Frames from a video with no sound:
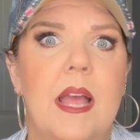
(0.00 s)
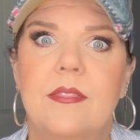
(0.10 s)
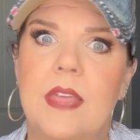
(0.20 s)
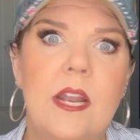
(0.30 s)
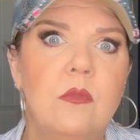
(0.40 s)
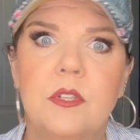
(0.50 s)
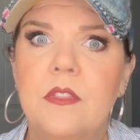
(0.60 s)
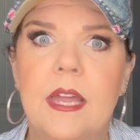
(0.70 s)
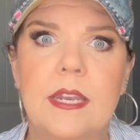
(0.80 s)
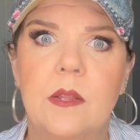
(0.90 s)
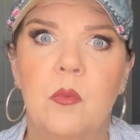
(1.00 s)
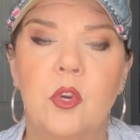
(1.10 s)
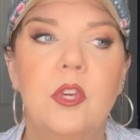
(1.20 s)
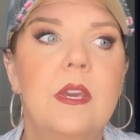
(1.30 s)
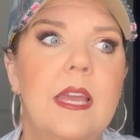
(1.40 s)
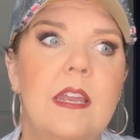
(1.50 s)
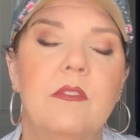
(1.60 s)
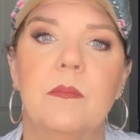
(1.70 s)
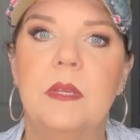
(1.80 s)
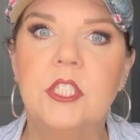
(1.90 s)
They don't do that anymore. You can't
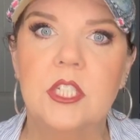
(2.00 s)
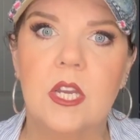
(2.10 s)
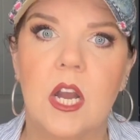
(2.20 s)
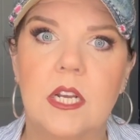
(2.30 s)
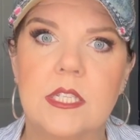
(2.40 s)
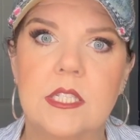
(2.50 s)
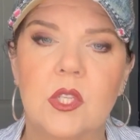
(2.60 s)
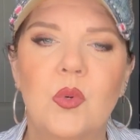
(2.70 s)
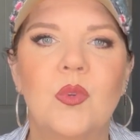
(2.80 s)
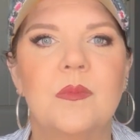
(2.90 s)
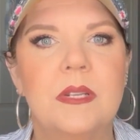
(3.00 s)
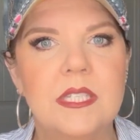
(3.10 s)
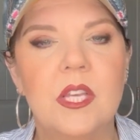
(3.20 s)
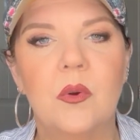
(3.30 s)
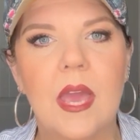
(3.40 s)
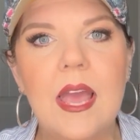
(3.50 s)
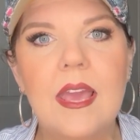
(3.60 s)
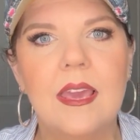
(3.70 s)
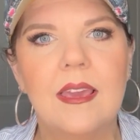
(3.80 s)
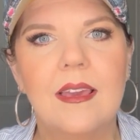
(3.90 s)
even mention God in schools, but it's
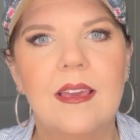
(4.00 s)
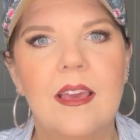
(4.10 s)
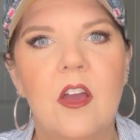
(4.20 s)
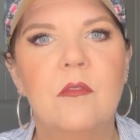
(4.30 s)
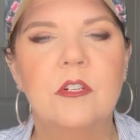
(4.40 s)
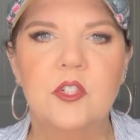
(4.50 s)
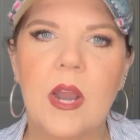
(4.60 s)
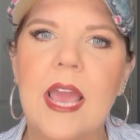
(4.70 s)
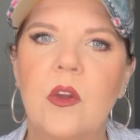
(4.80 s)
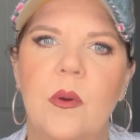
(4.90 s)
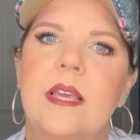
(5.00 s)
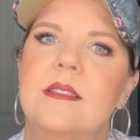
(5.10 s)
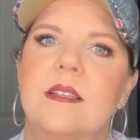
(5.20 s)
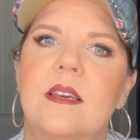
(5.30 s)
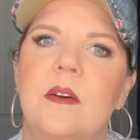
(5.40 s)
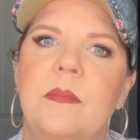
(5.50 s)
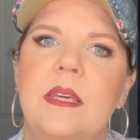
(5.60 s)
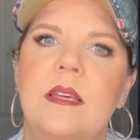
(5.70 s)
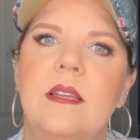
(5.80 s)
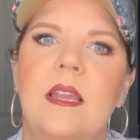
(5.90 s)
okay for drag queens to come
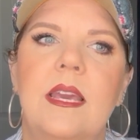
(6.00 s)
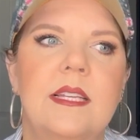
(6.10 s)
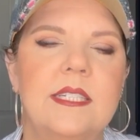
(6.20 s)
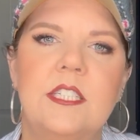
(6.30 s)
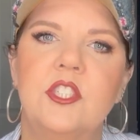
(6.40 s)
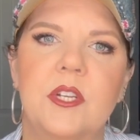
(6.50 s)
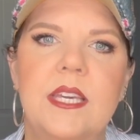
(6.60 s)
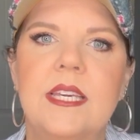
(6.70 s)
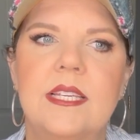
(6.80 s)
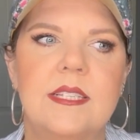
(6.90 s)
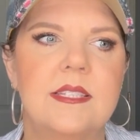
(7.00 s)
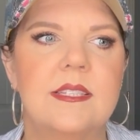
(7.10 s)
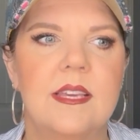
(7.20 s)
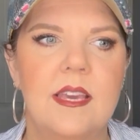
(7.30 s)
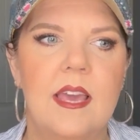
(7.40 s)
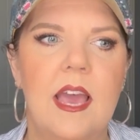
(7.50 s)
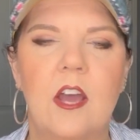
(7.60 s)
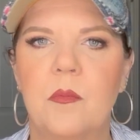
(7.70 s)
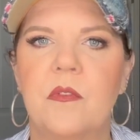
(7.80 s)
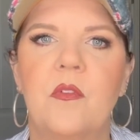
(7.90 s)
in and teach your kids how
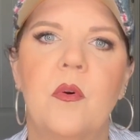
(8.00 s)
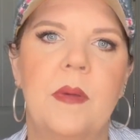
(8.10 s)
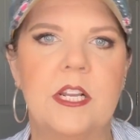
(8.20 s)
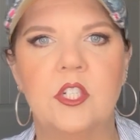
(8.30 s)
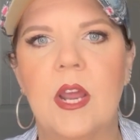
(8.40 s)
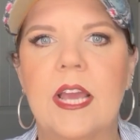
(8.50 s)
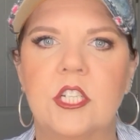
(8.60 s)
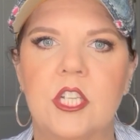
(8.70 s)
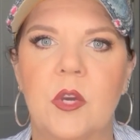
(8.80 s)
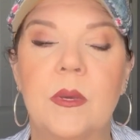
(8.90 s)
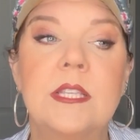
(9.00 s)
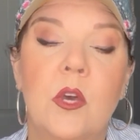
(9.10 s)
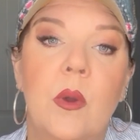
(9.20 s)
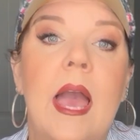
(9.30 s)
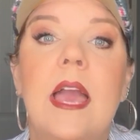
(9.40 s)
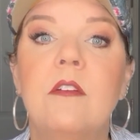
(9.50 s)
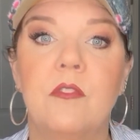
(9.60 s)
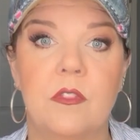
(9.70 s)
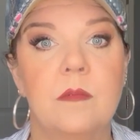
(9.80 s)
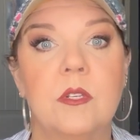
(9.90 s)
to perform at a drag show. It's okay
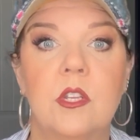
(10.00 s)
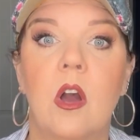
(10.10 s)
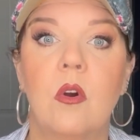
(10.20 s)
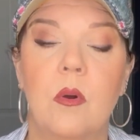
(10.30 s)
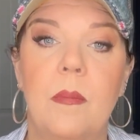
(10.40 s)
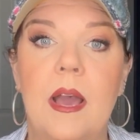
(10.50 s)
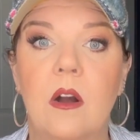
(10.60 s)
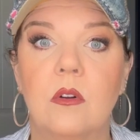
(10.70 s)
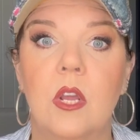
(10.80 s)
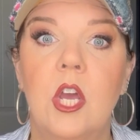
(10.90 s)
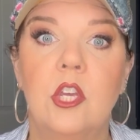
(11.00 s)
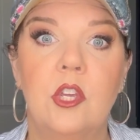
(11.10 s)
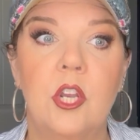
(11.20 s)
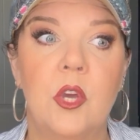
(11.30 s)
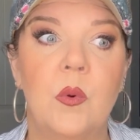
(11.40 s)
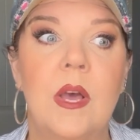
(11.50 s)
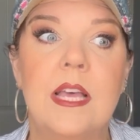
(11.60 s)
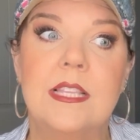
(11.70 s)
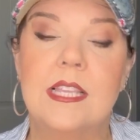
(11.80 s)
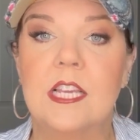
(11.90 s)
for them to talk about, you know,
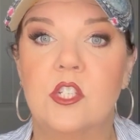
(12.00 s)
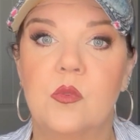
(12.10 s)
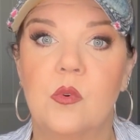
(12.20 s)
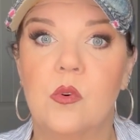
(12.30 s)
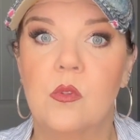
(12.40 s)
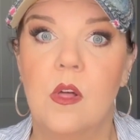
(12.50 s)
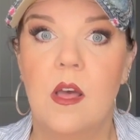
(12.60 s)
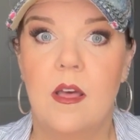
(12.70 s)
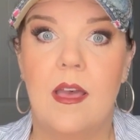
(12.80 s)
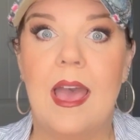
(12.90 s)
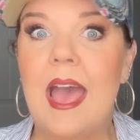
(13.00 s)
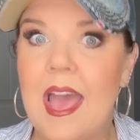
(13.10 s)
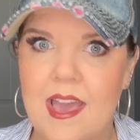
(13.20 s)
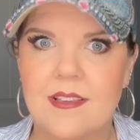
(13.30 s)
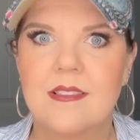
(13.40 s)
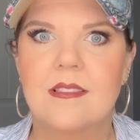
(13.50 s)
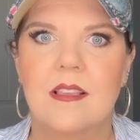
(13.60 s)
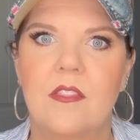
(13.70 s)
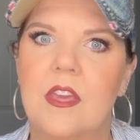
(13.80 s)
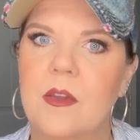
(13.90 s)
sexual acts
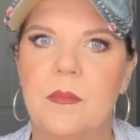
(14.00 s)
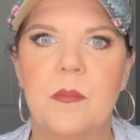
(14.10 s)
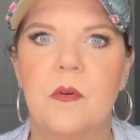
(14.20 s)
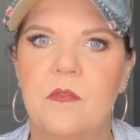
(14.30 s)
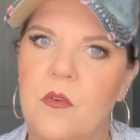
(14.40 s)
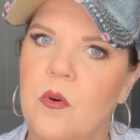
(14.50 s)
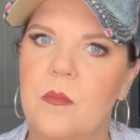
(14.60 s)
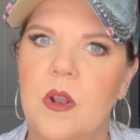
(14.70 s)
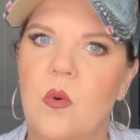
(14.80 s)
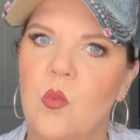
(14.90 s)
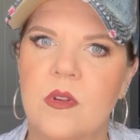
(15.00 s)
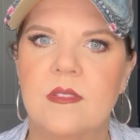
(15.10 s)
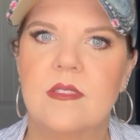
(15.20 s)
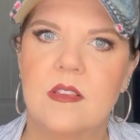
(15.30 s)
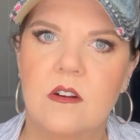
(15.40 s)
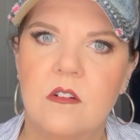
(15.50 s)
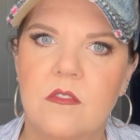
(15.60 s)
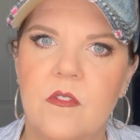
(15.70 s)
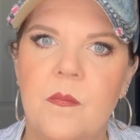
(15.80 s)
that can be performed on oneself.